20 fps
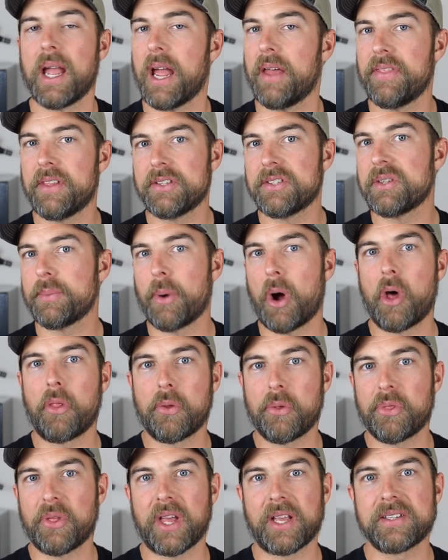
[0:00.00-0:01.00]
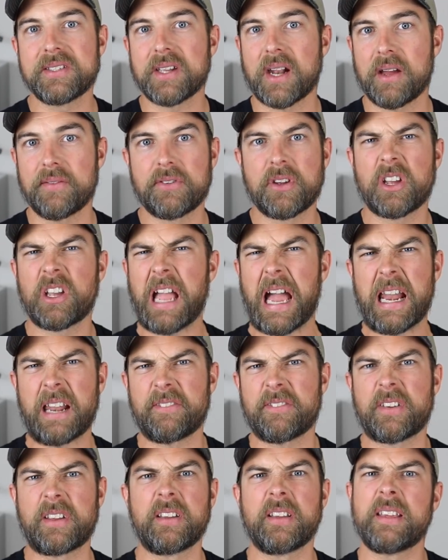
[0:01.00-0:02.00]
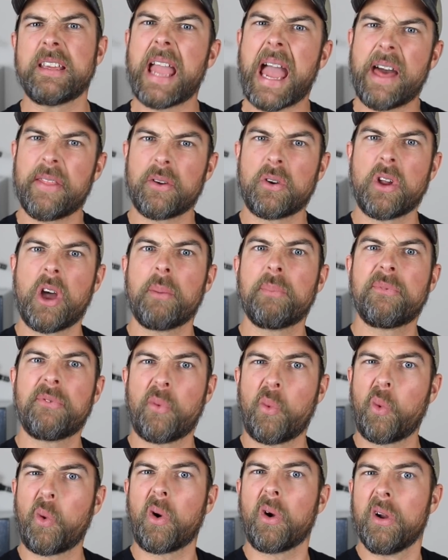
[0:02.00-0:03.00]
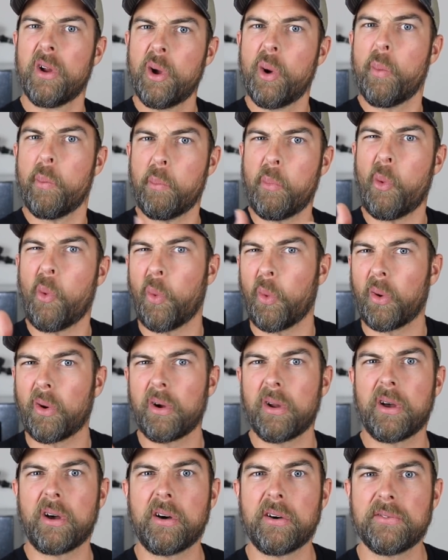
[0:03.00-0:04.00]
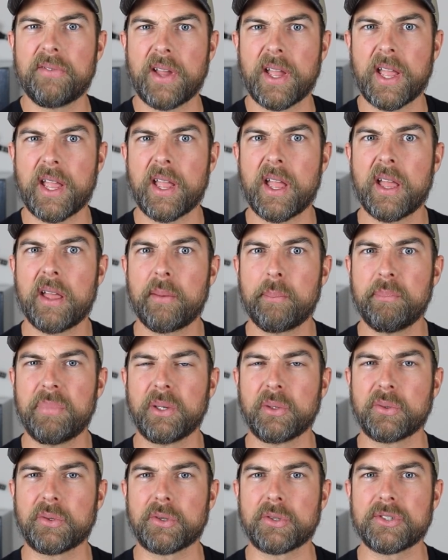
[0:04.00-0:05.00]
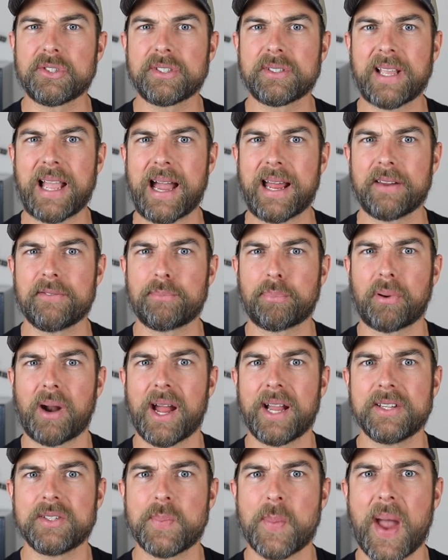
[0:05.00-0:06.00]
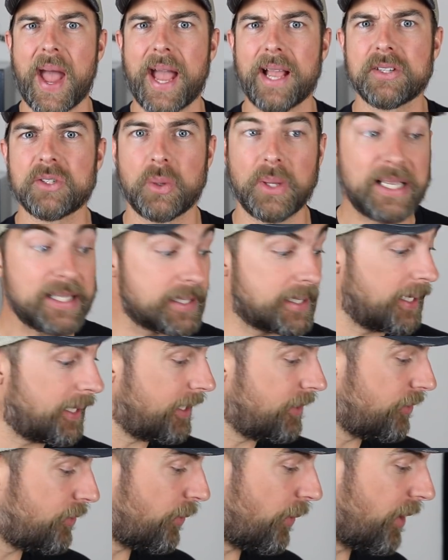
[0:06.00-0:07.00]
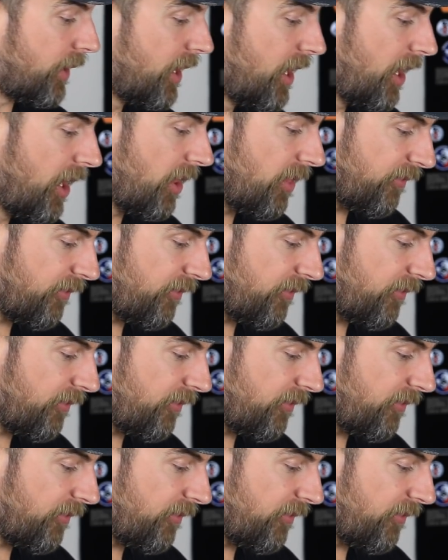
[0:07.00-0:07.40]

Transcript: and then some other things that I've kind of gathered up for more of a builder's kind of prize pack. So let's get into it.